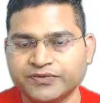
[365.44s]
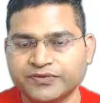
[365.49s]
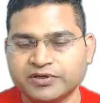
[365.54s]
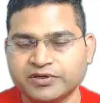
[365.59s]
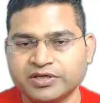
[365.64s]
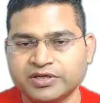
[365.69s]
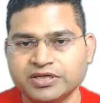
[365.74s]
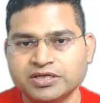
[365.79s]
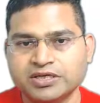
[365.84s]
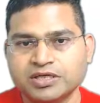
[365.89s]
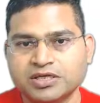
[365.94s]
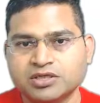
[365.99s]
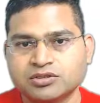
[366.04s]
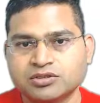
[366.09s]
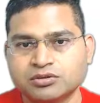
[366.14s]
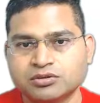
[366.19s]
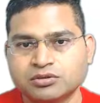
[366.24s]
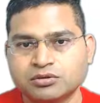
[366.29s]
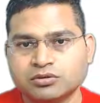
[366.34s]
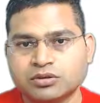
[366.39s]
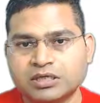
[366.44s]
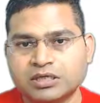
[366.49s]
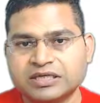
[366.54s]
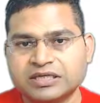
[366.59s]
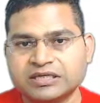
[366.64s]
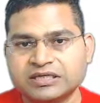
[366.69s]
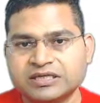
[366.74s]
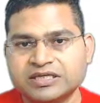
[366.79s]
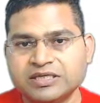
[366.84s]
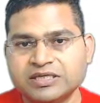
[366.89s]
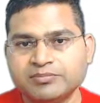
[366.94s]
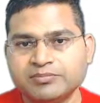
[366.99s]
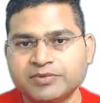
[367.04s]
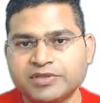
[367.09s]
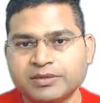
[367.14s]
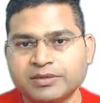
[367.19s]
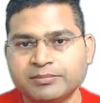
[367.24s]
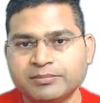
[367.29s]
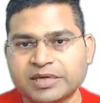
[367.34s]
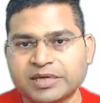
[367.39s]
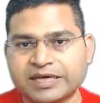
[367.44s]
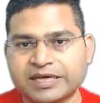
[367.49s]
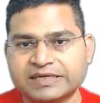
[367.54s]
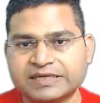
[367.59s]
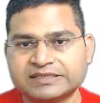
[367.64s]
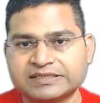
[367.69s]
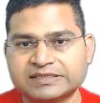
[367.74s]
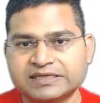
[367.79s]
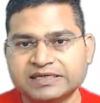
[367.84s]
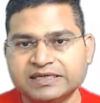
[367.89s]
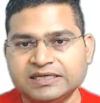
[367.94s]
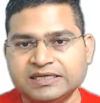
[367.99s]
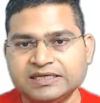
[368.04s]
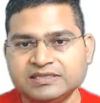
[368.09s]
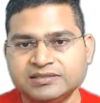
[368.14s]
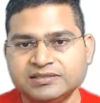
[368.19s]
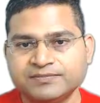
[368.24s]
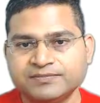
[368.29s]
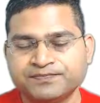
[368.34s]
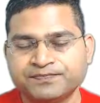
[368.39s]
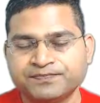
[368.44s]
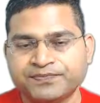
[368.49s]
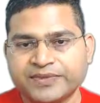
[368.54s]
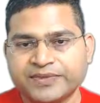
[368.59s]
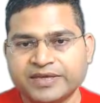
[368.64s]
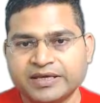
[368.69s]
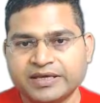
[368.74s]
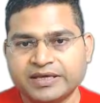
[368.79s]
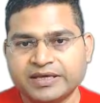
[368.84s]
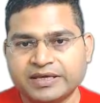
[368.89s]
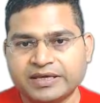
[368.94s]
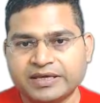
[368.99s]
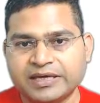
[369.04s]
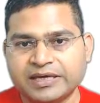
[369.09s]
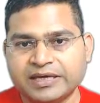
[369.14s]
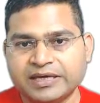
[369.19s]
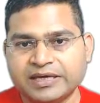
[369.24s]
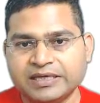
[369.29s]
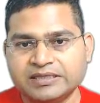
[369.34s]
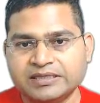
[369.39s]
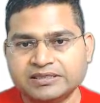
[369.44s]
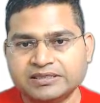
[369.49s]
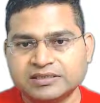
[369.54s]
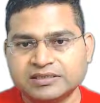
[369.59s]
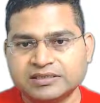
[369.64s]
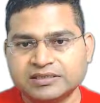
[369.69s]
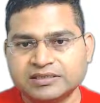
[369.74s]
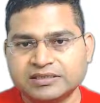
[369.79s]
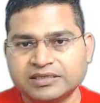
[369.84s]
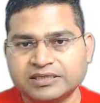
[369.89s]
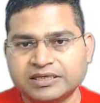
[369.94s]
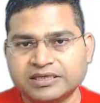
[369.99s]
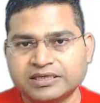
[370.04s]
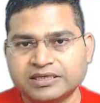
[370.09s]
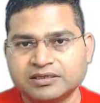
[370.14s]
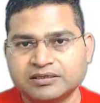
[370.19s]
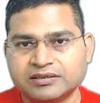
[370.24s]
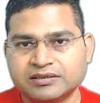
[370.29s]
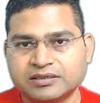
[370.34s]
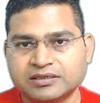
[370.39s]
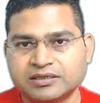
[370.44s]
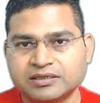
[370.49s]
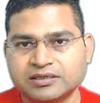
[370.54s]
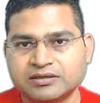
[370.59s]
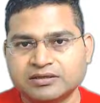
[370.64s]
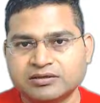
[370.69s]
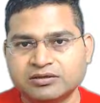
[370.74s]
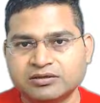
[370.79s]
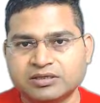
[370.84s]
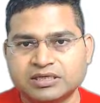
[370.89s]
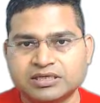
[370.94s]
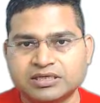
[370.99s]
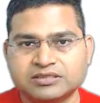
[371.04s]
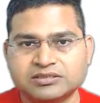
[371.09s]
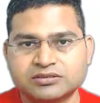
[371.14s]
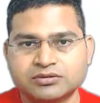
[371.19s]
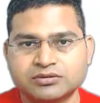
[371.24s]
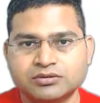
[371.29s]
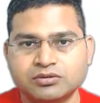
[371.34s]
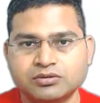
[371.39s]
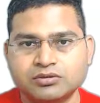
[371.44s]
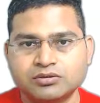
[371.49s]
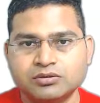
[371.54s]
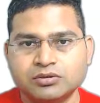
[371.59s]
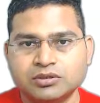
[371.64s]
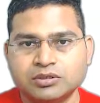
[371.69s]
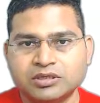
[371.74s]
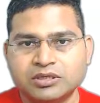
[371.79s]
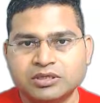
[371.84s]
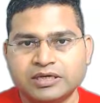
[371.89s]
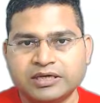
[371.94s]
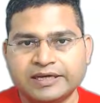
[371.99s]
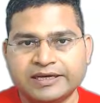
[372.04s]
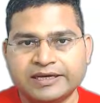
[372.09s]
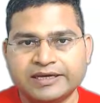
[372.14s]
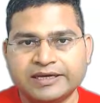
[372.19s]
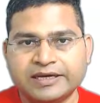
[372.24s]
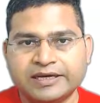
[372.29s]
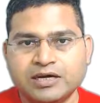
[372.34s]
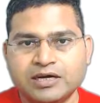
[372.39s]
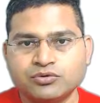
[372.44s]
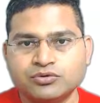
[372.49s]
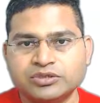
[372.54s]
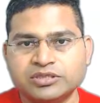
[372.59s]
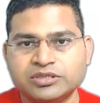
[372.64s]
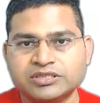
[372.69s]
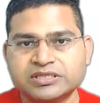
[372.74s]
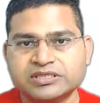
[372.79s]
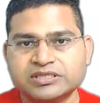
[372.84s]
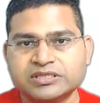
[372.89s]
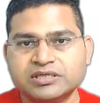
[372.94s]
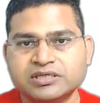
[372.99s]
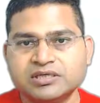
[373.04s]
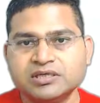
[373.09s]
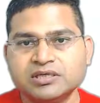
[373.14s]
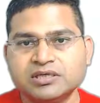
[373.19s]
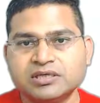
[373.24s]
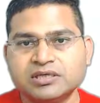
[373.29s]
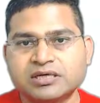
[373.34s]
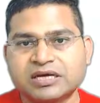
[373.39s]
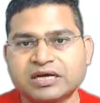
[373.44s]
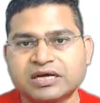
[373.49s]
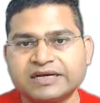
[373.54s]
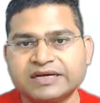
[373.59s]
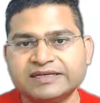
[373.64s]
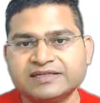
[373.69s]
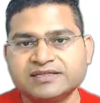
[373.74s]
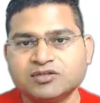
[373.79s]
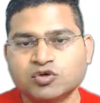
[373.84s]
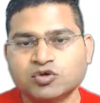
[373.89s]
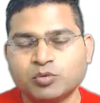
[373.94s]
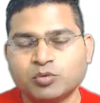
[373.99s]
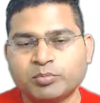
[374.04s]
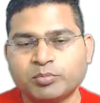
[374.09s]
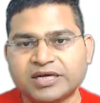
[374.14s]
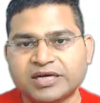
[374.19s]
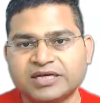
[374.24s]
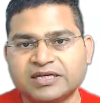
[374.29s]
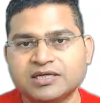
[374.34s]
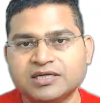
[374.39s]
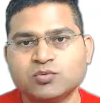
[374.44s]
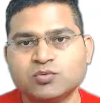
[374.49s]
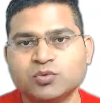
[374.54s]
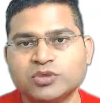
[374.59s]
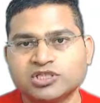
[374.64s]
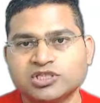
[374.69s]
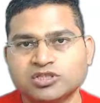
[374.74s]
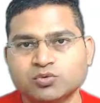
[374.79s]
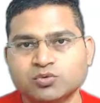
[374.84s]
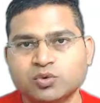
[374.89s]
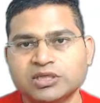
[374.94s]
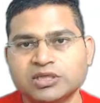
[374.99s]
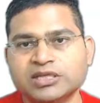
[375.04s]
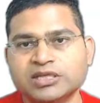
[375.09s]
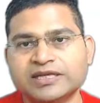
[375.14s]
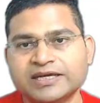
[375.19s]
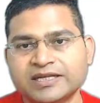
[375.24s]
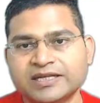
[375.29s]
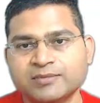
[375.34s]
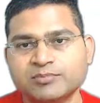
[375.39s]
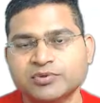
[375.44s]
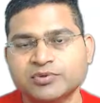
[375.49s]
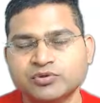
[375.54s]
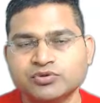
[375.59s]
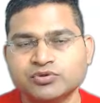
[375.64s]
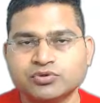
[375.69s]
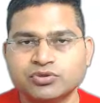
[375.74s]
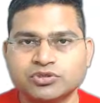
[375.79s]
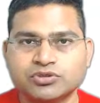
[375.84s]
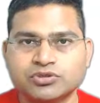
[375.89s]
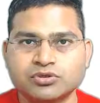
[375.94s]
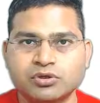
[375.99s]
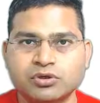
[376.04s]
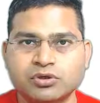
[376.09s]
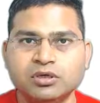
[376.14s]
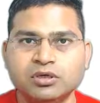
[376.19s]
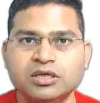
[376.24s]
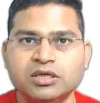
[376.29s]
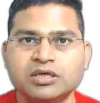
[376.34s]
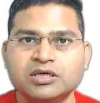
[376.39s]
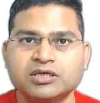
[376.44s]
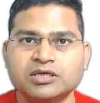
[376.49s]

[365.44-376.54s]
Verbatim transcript: Okay, so I'll keep them as is and then click on let's go. And now this is the Kite Copilot, which will help you to install